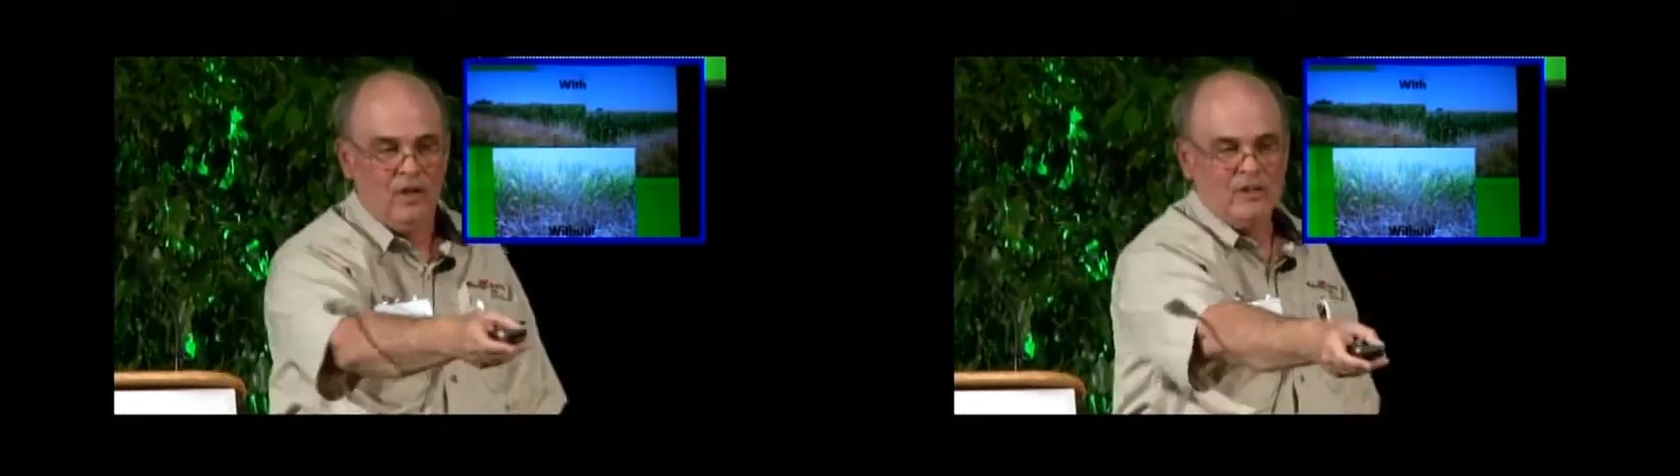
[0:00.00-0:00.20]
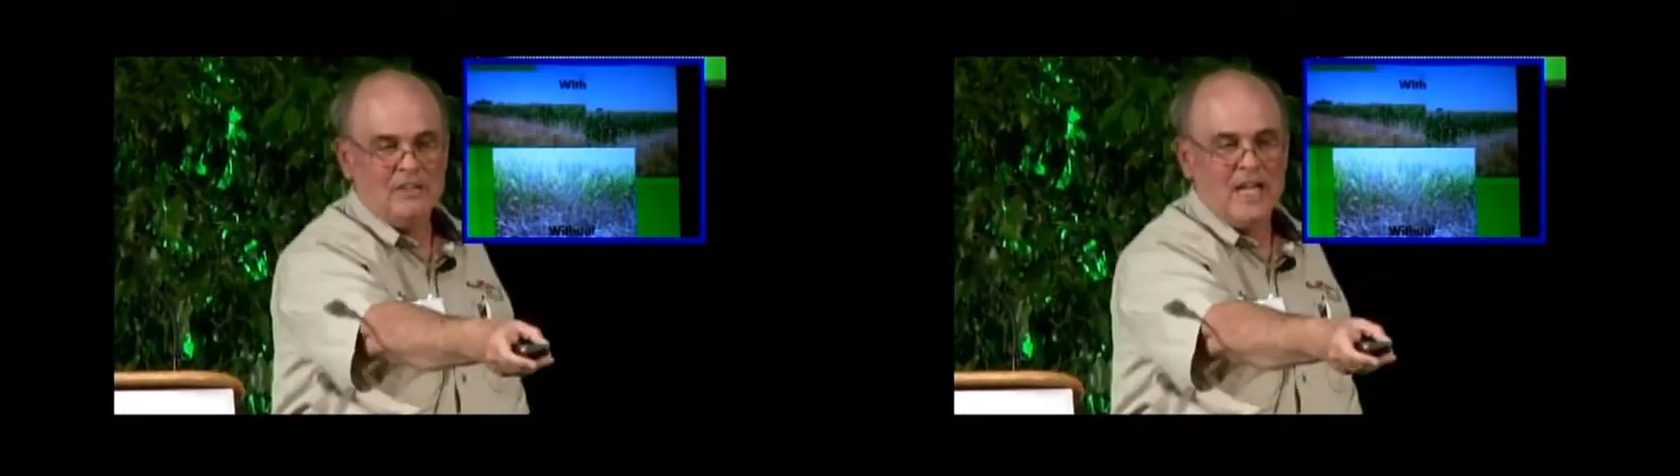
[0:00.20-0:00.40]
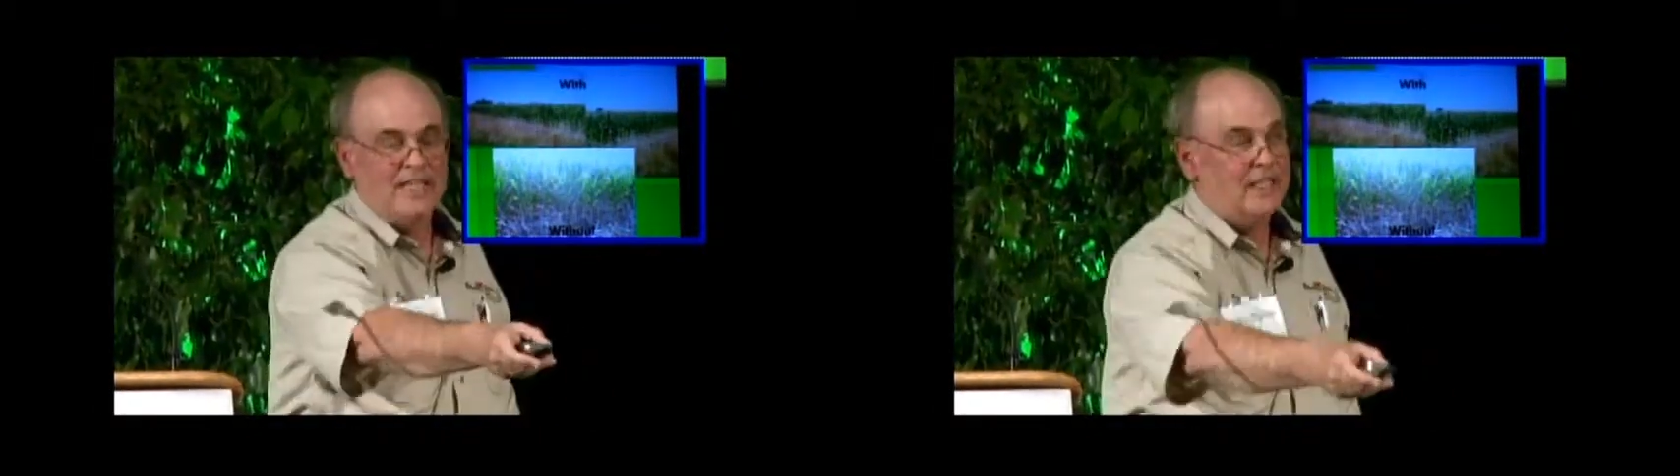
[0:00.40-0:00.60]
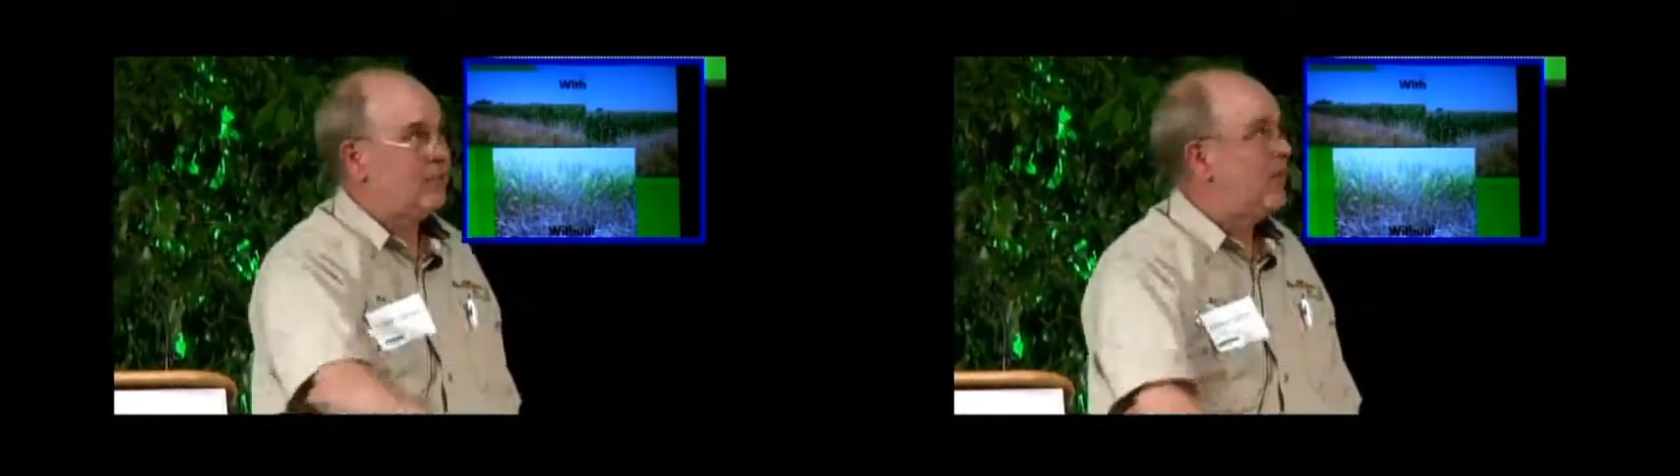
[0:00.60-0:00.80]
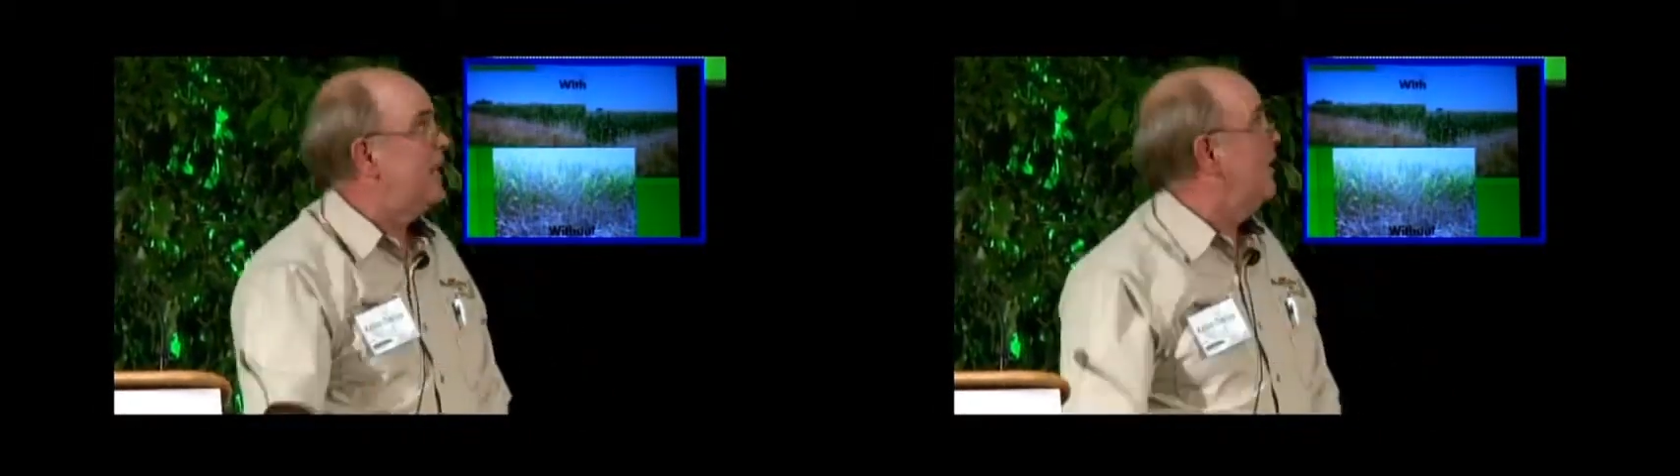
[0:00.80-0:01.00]
looks like
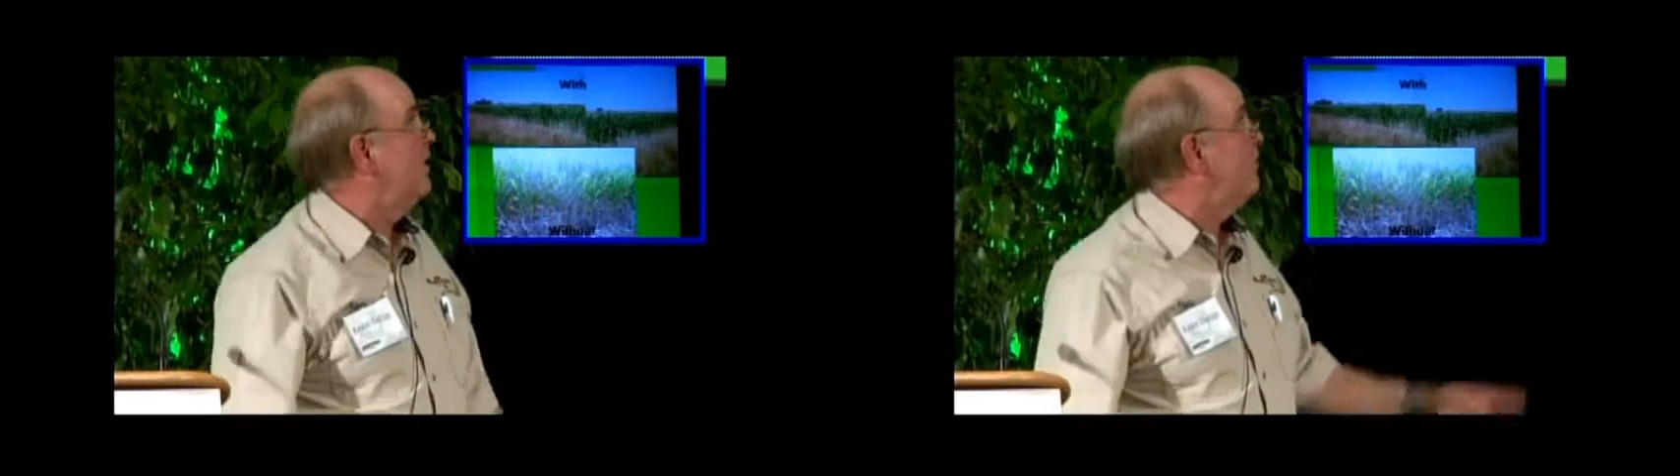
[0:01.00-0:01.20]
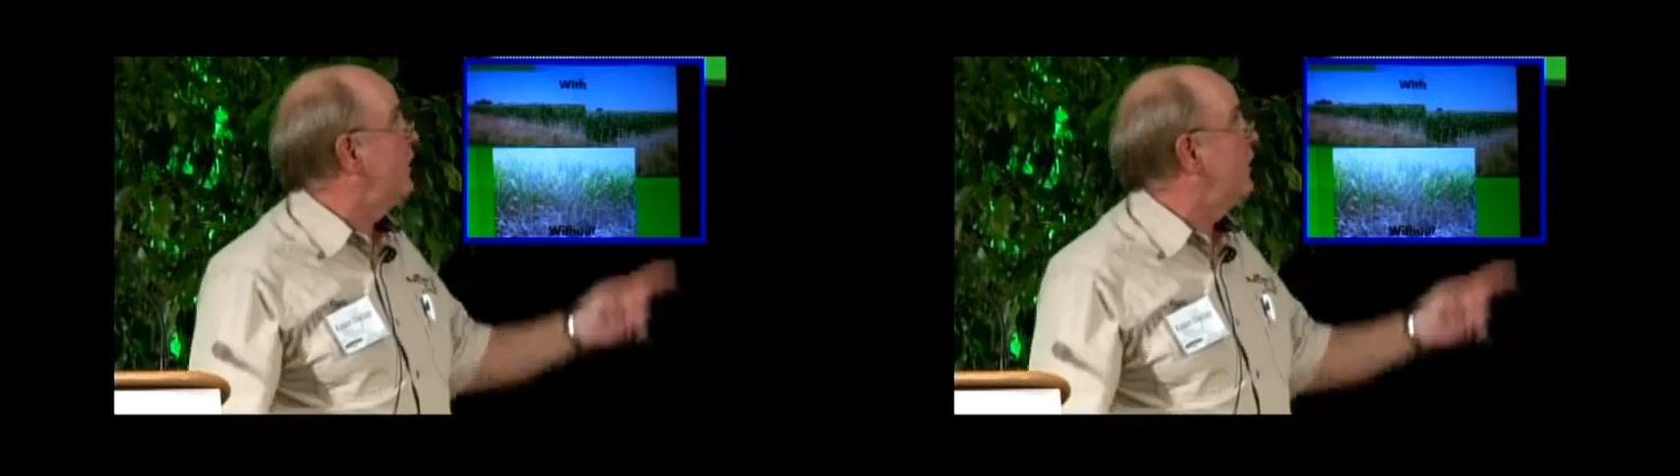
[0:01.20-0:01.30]
this right here.